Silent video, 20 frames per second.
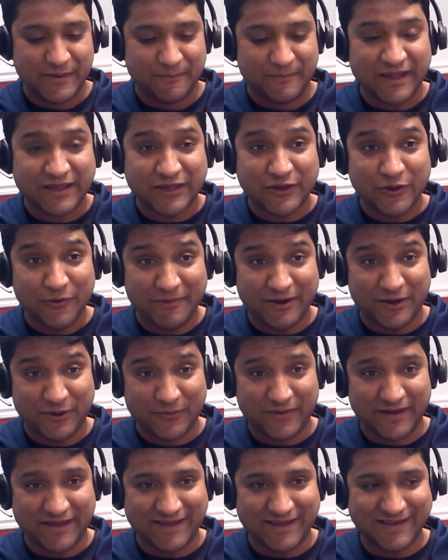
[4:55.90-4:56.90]
my qubit
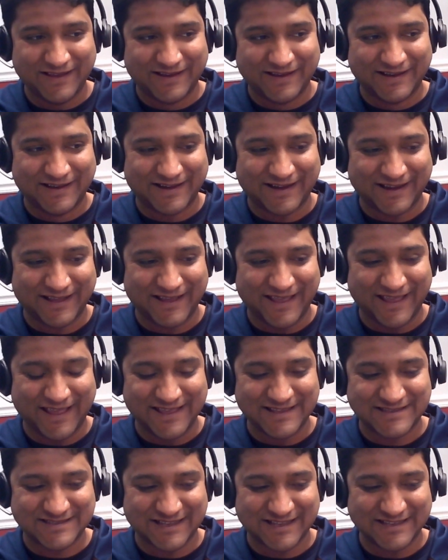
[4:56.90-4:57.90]
over here
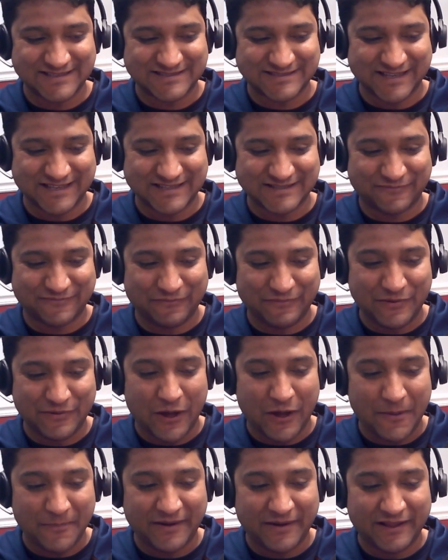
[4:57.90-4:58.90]
is
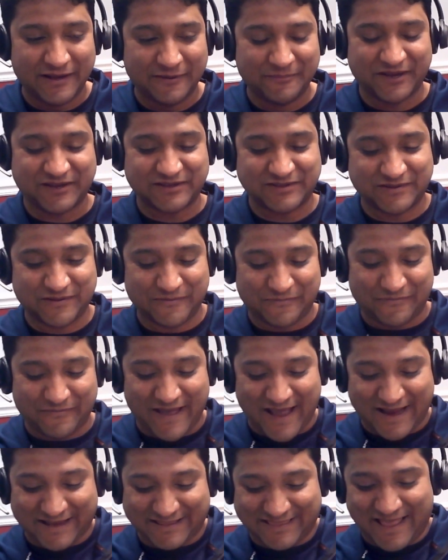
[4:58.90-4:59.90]
phenomenal because of the
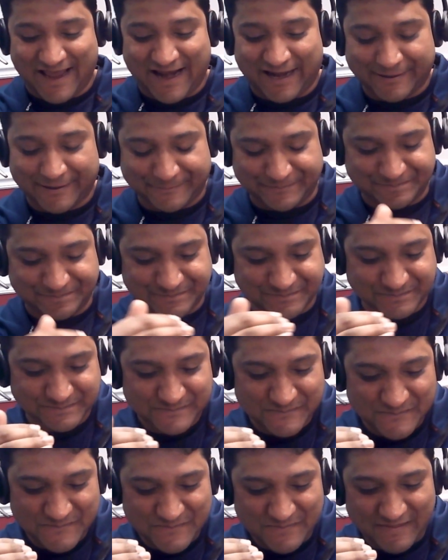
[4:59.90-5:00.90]
fact that
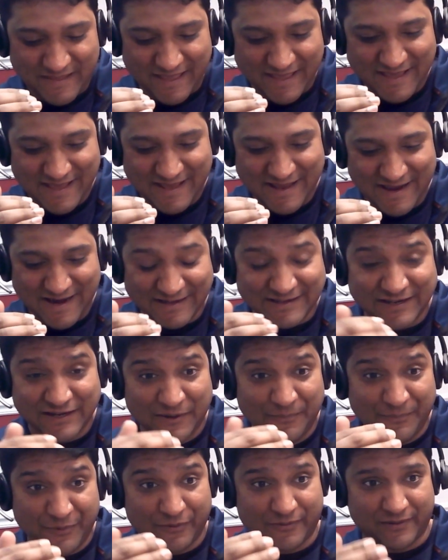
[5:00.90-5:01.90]
it can
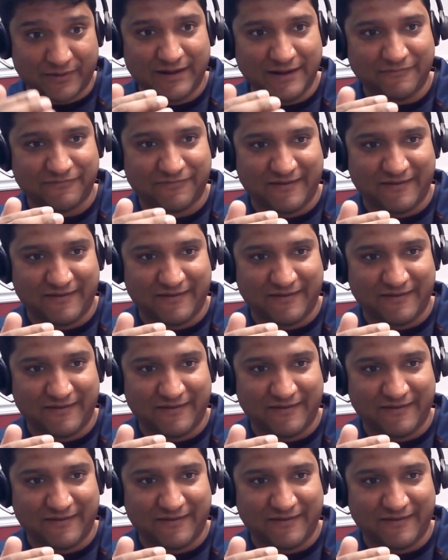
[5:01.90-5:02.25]
compute really